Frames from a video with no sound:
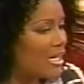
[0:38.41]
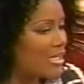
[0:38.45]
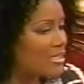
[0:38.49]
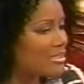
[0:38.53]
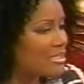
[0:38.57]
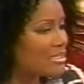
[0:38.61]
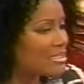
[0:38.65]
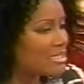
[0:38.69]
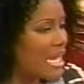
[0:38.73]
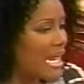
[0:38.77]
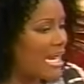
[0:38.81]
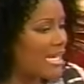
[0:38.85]

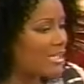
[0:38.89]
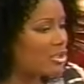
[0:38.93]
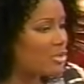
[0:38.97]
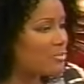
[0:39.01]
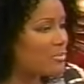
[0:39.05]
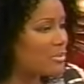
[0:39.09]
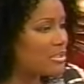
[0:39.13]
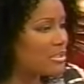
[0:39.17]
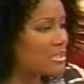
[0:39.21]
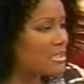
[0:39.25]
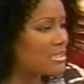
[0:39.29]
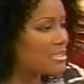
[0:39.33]
Tyler,
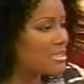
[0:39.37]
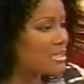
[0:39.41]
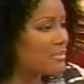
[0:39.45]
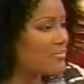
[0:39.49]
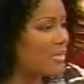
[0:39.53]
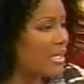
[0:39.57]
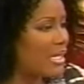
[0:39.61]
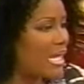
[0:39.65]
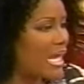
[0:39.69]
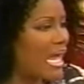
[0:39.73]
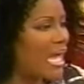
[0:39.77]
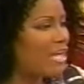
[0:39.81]
because
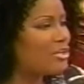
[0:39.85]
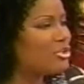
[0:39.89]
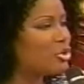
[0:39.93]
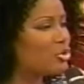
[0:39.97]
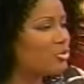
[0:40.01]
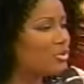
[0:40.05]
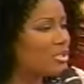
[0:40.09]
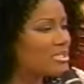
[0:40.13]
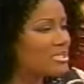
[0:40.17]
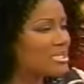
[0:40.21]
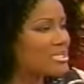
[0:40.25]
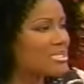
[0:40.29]
I know
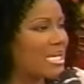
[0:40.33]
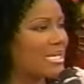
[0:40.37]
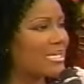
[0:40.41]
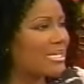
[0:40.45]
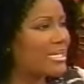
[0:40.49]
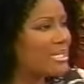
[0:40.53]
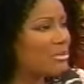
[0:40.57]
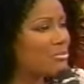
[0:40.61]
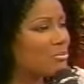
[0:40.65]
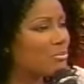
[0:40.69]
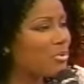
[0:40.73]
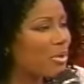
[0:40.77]
this is like
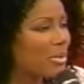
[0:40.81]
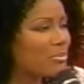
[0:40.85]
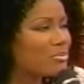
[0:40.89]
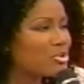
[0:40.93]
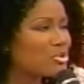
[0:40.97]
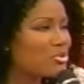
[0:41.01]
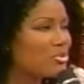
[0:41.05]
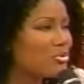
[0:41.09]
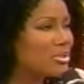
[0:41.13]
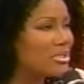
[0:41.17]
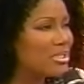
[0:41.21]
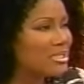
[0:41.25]

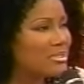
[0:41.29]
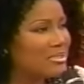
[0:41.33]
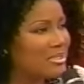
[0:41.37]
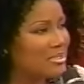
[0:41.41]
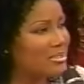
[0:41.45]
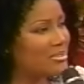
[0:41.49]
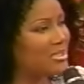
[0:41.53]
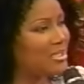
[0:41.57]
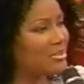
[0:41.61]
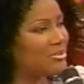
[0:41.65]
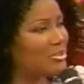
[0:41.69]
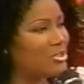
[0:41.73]
impromptu, and
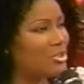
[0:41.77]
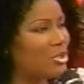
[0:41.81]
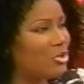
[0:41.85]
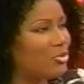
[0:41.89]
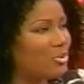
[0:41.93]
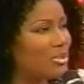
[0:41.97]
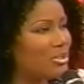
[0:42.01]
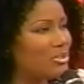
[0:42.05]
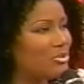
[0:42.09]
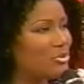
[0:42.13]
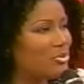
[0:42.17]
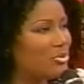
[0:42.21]
you know,
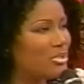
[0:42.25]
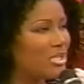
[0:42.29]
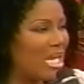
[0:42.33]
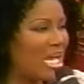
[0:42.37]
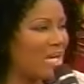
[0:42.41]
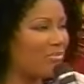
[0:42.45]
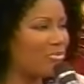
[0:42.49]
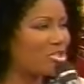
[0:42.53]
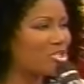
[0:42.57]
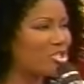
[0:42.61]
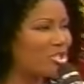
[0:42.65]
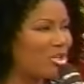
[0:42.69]
we usually
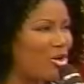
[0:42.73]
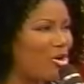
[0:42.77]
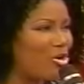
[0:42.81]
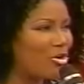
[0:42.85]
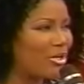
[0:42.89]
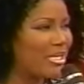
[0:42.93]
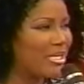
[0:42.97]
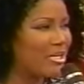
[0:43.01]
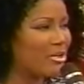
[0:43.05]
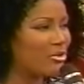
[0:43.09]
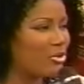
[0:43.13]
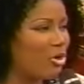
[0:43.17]
have a song
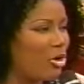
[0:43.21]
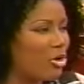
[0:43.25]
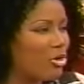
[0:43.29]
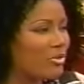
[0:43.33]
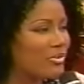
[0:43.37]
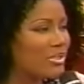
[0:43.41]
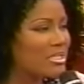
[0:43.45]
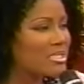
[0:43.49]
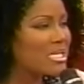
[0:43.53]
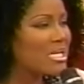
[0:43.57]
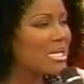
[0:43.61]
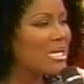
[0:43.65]
here and all of
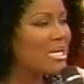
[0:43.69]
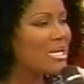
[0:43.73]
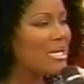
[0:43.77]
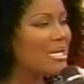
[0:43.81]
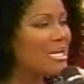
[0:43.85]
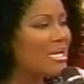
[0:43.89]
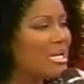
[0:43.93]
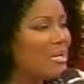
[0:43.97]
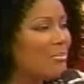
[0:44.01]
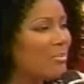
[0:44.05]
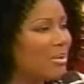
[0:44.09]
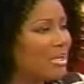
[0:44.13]
this,
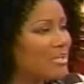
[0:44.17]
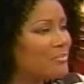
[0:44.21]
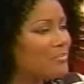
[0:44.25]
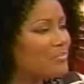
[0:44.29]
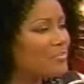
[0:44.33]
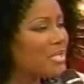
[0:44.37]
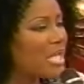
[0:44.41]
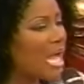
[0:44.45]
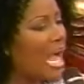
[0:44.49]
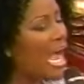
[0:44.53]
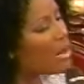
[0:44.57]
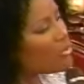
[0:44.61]
but
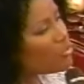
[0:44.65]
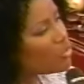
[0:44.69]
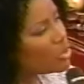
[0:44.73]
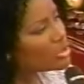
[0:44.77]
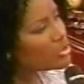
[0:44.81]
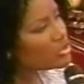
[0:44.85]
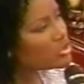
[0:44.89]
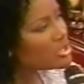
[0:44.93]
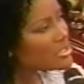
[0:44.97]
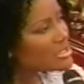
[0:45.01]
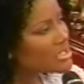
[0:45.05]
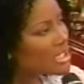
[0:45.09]
I want
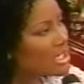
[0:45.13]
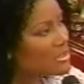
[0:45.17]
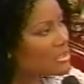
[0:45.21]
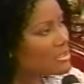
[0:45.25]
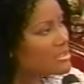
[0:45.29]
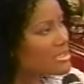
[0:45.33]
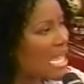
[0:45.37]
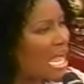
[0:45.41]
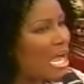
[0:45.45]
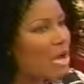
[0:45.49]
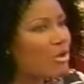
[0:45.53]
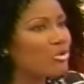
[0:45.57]
you to tell
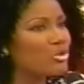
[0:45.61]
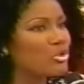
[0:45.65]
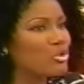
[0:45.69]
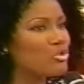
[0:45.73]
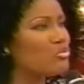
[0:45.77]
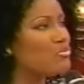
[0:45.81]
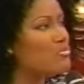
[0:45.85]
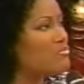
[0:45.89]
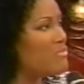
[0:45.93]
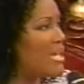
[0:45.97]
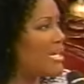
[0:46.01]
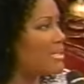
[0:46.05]
us how
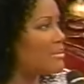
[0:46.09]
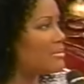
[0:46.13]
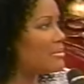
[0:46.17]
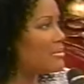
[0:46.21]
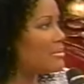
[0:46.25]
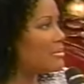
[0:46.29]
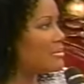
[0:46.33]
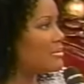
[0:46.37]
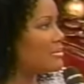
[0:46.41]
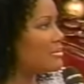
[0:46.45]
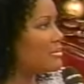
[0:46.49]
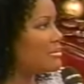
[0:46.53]
you met
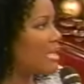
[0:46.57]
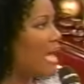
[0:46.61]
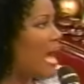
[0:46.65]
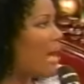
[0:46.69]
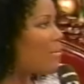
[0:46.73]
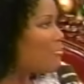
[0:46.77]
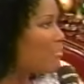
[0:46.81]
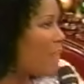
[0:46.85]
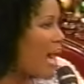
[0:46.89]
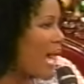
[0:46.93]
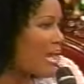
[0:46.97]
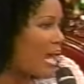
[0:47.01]

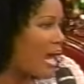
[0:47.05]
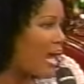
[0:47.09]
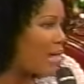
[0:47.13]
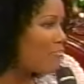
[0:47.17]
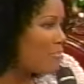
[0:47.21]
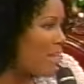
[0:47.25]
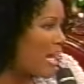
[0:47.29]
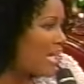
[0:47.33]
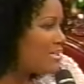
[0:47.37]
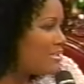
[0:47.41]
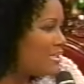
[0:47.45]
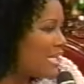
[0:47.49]

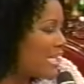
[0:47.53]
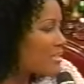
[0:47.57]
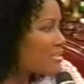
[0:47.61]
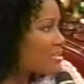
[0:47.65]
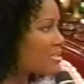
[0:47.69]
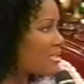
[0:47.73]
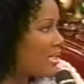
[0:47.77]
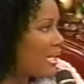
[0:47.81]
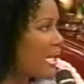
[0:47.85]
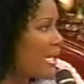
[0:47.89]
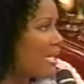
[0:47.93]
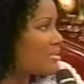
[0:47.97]
my
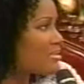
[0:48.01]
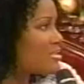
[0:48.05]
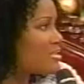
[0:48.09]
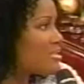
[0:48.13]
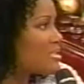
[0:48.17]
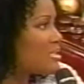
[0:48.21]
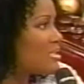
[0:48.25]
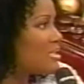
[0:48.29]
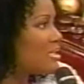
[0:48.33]
next guest,